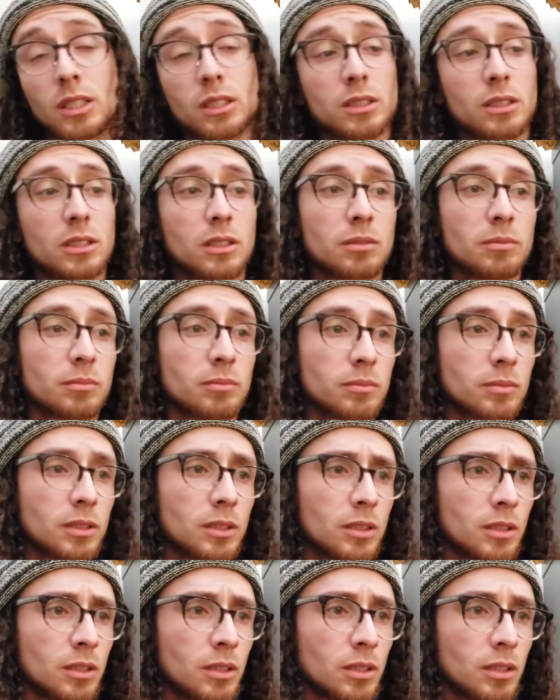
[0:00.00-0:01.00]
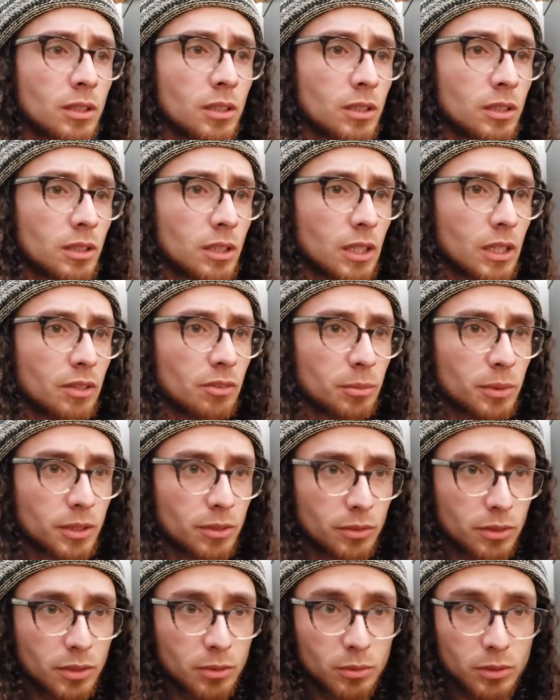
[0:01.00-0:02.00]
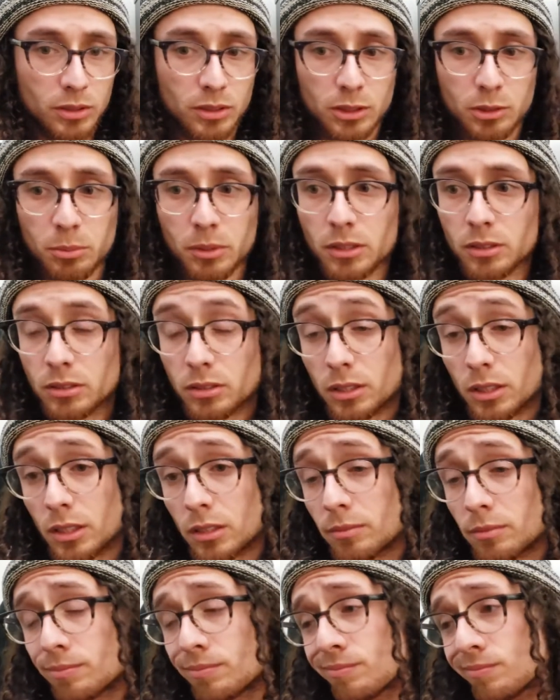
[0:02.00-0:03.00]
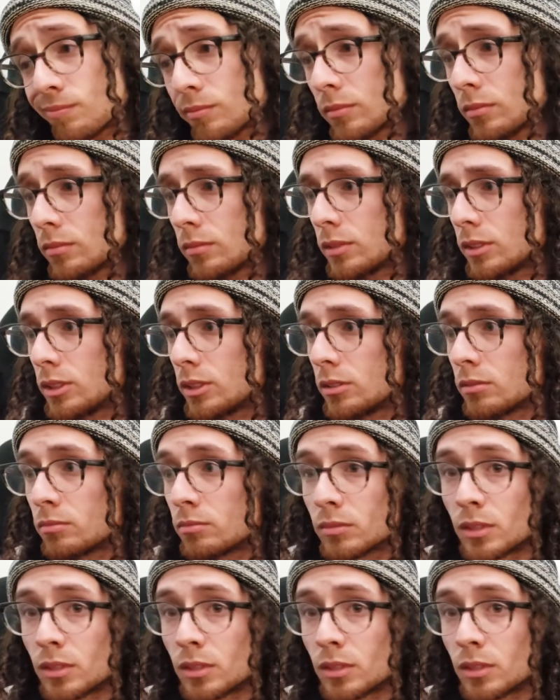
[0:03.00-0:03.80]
ass game. Not everybody really wants to sponsor that, you know.